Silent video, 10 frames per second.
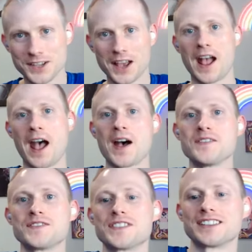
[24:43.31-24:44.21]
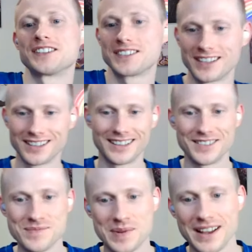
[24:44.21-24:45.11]
I have and this,
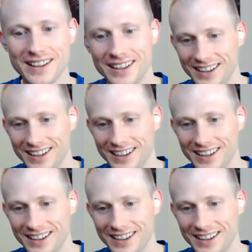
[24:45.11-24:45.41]
but